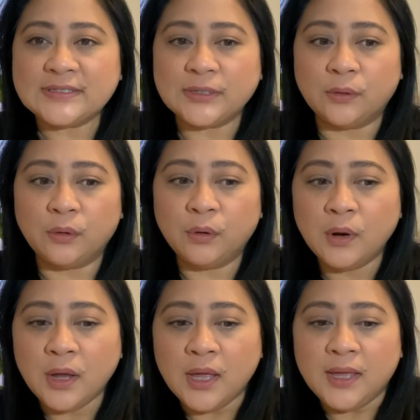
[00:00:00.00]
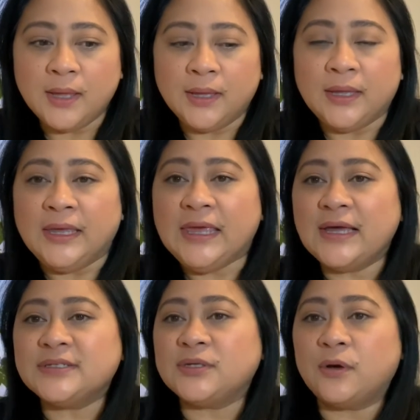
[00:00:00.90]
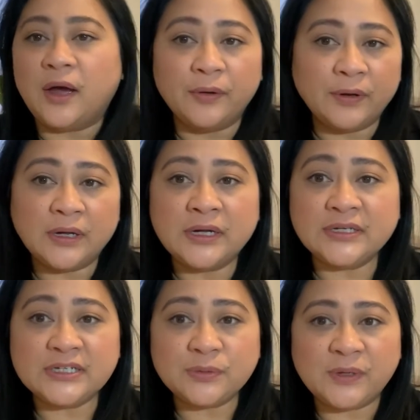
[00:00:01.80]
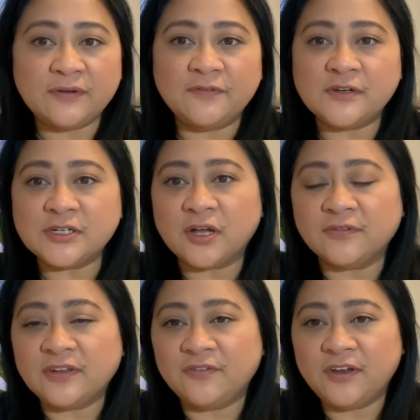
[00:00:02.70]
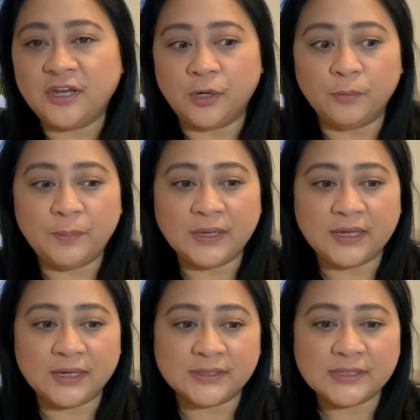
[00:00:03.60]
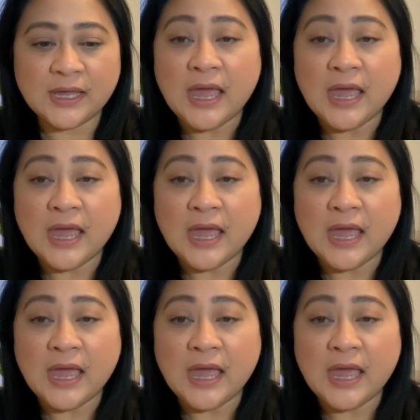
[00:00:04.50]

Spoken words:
So yeah, so I just want to finish off the video, because